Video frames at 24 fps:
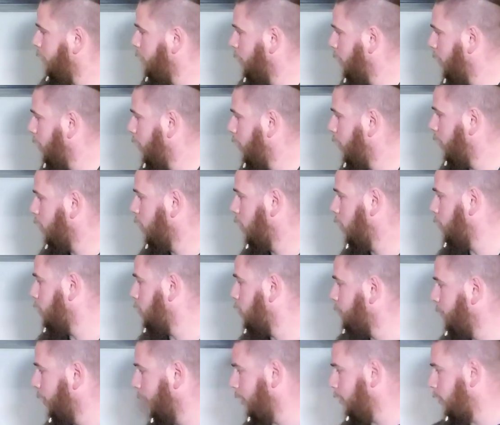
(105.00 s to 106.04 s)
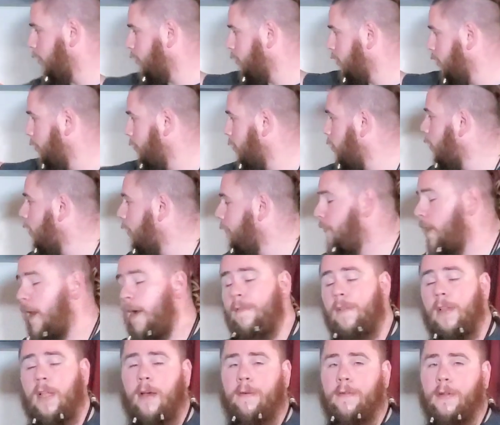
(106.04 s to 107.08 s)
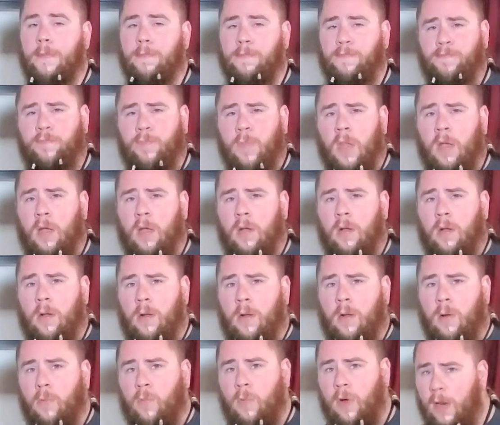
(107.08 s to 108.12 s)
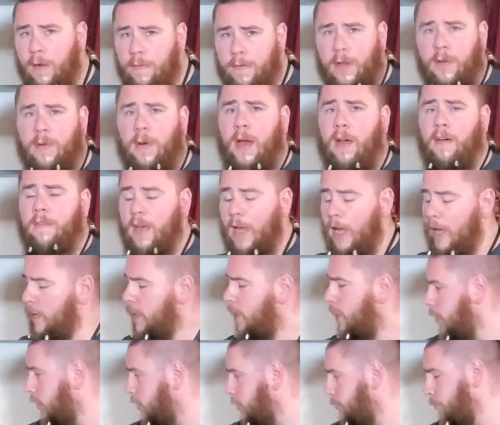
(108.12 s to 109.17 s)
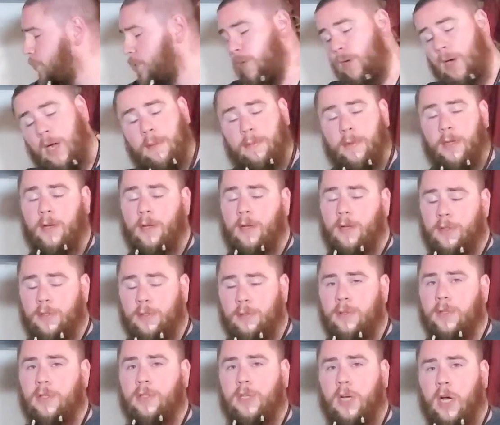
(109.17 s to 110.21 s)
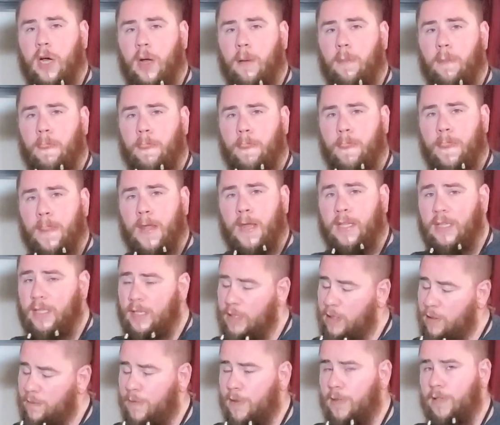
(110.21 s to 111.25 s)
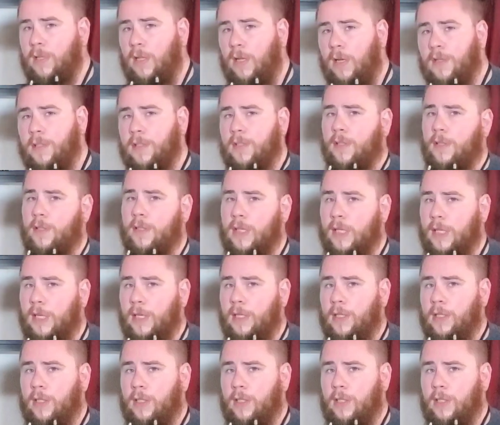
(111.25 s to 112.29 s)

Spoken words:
money to go out and spend on something like 511, whatever you have handy is probably going to do the job, at least for as long as you'll need it.